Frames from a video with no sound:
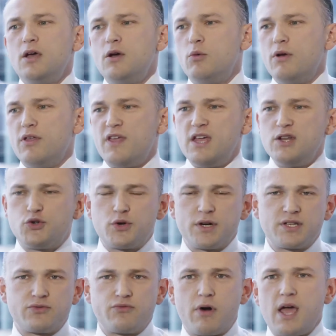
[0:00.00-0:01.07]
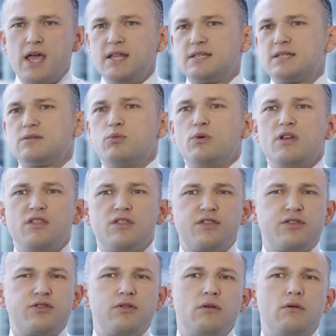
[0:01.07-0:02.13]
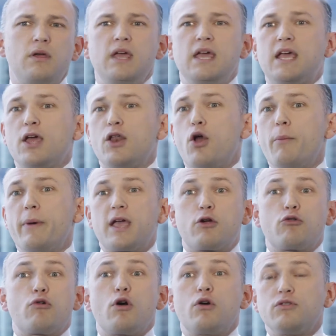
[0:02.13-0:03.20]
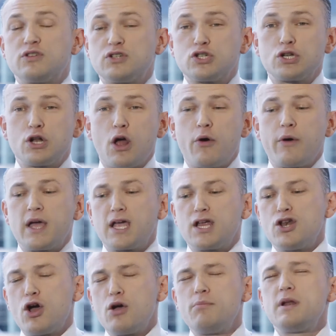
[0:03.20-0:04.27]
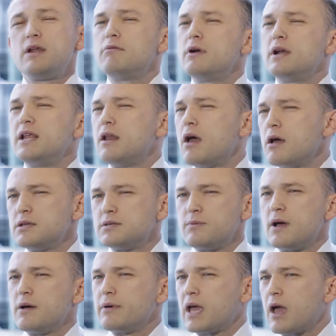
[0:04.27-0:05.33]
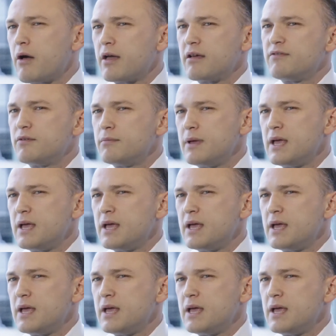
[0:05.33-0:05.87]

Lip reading: with interest rates, with economic growth slowing, nobody really knows where we're going from